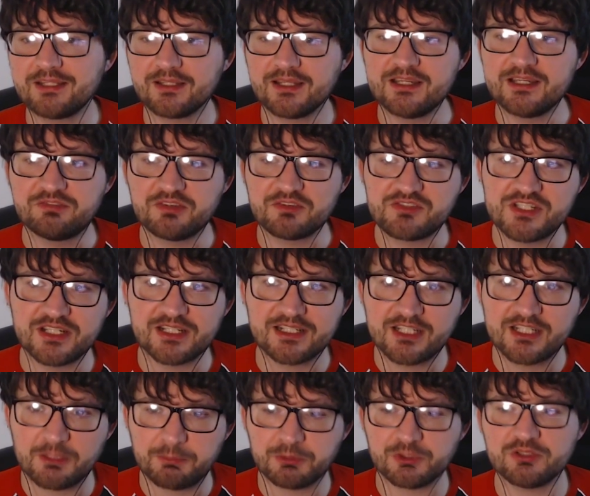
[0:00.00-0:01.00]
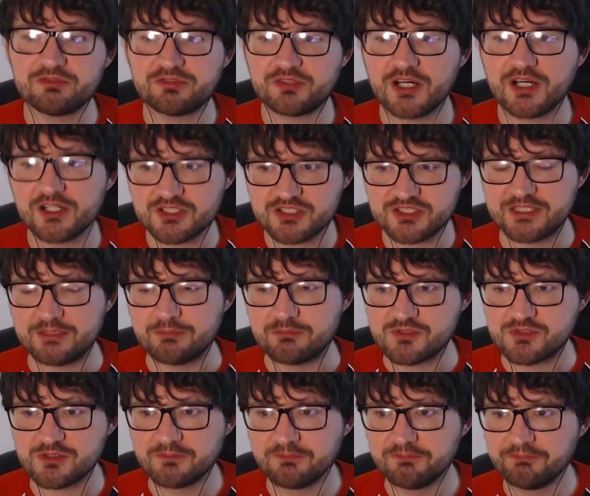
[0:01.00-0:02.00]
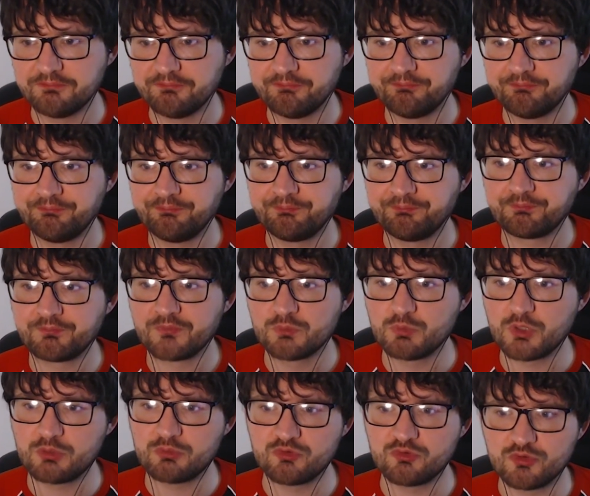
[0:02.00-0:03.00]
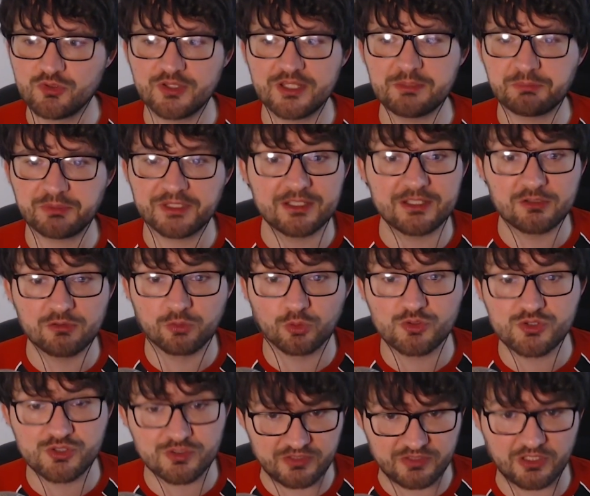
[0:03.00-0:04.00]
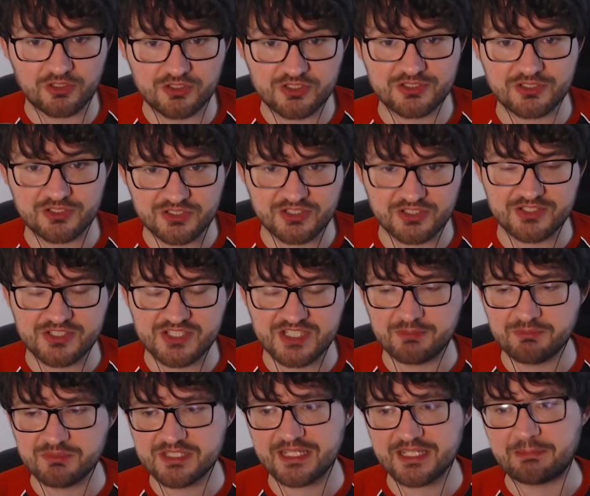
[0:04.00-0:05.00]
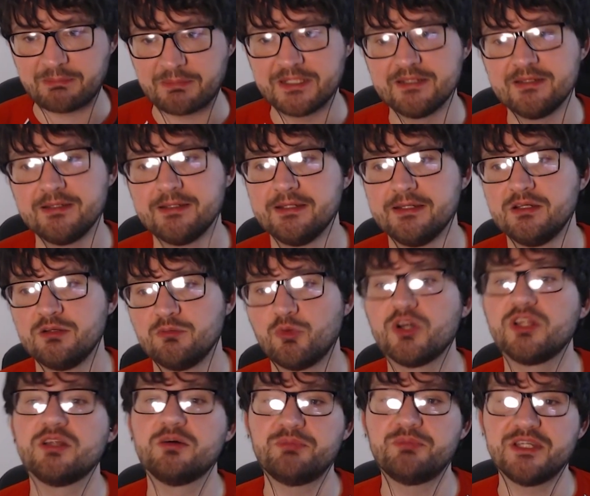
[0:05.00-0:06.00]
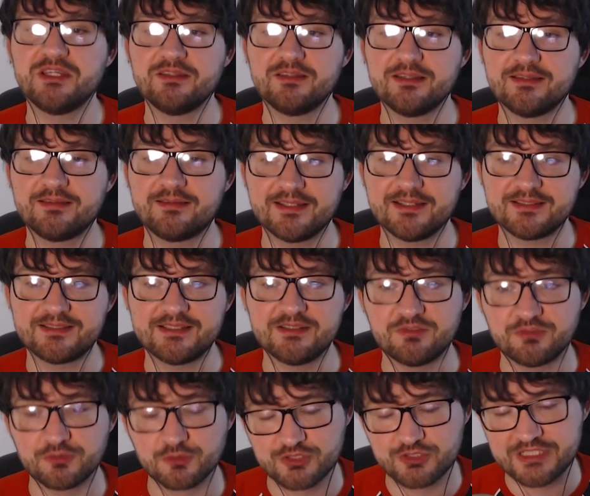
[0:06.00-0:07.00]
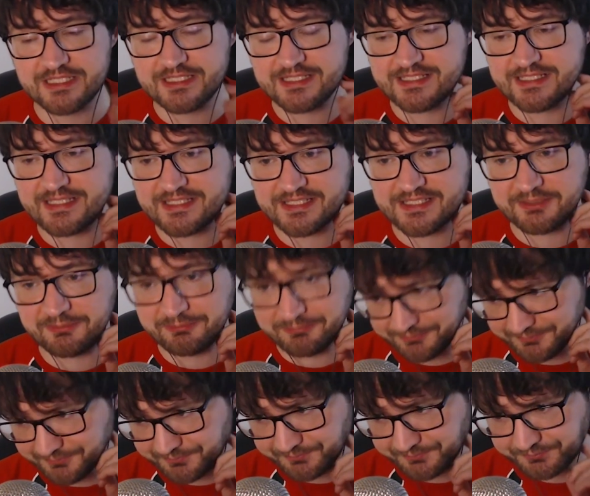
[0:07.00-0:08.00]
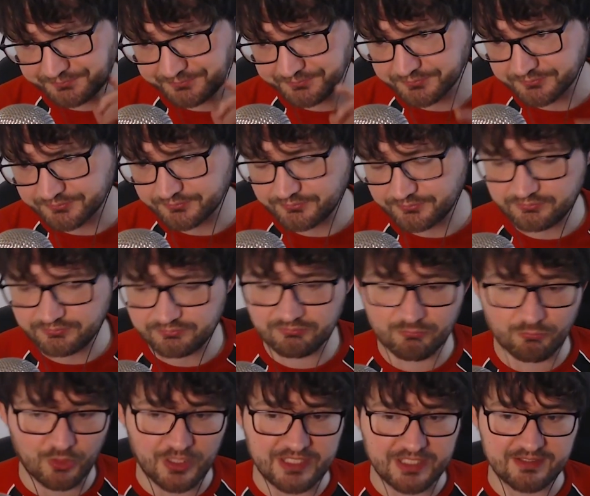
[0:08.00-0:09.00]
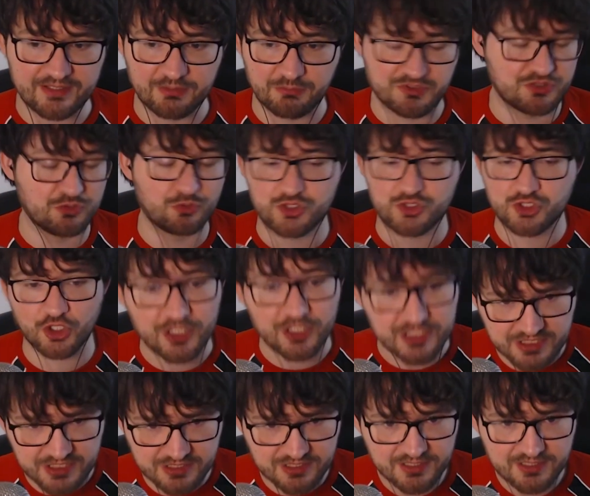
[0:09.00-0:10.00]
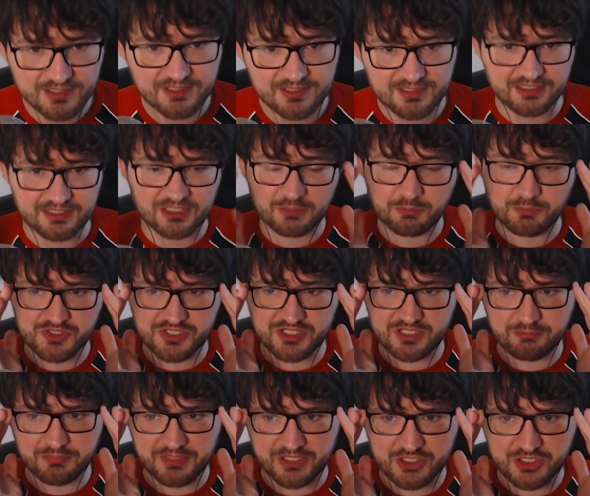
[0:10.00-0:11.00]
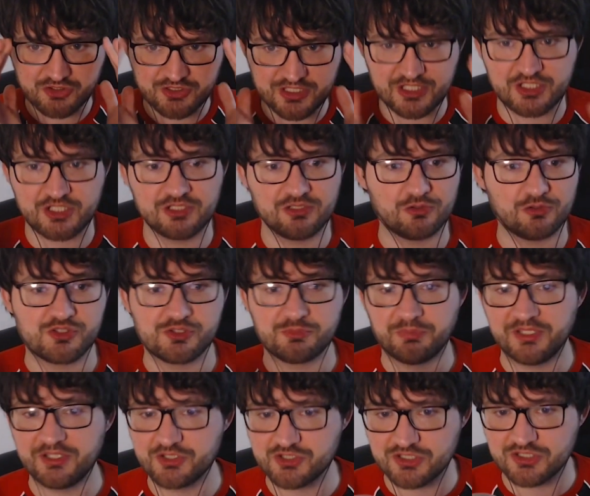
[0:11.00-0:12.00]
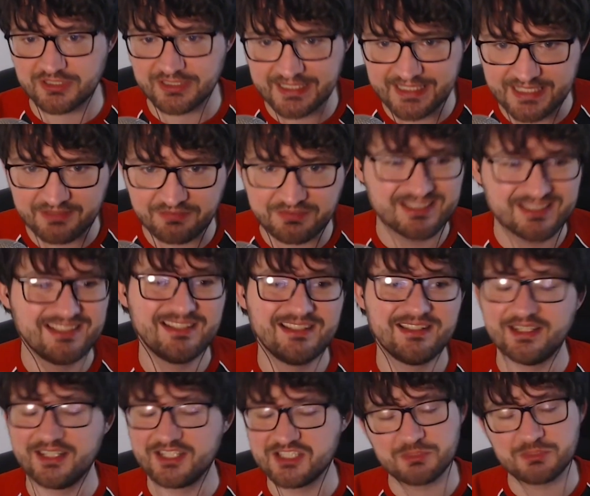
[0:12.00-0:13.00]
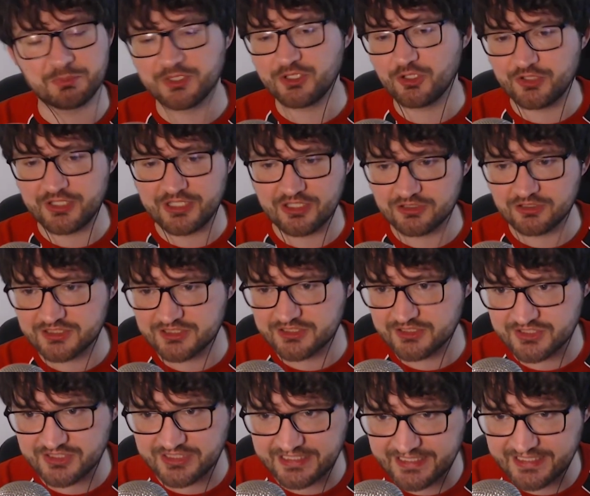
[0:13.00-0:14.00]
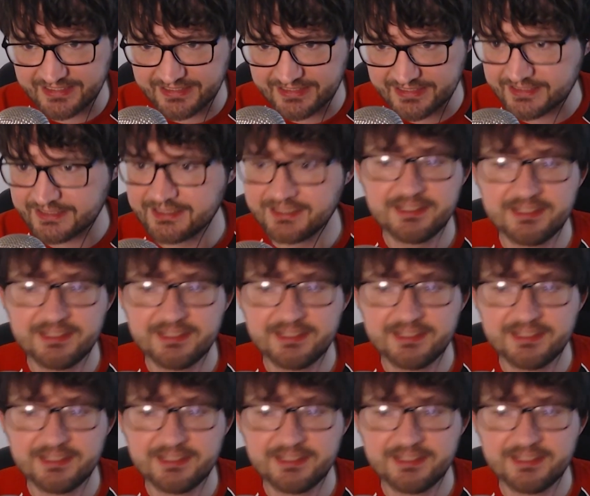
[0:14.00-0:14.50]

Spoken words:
life, I've seen a couple of Hearts teams where we really played loads of youngsters at the same time. One of them being the 13-14 season, when there was no choice. The club was in administration, loads of players had left. They had to play all the youngsters together.